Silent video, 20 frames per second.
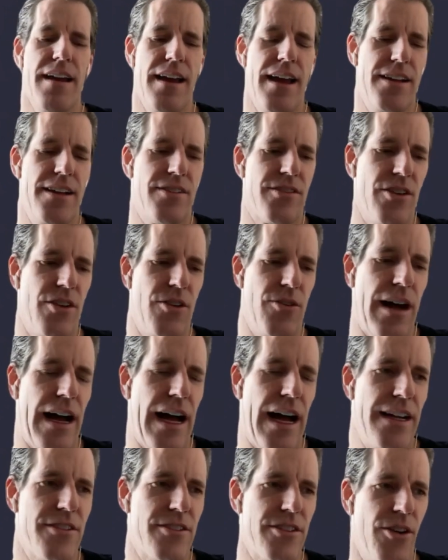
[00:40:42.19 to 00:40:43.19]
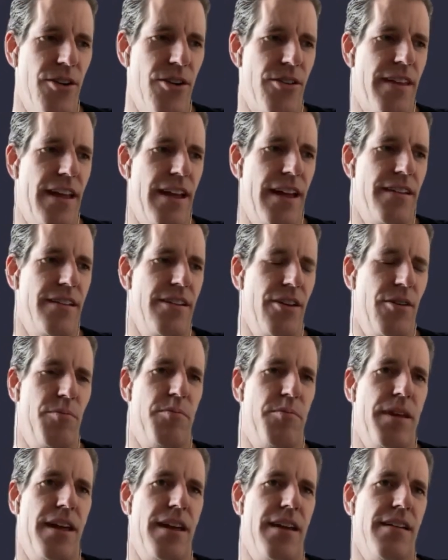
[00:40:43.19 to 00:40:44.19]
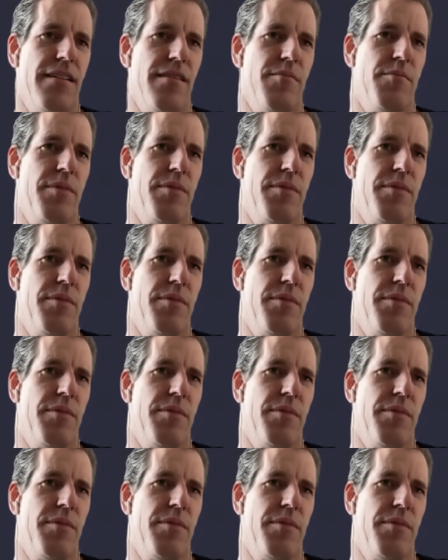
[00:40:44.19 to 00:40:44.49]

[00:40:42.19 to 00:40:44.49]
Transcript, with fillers: And so I joke that you know being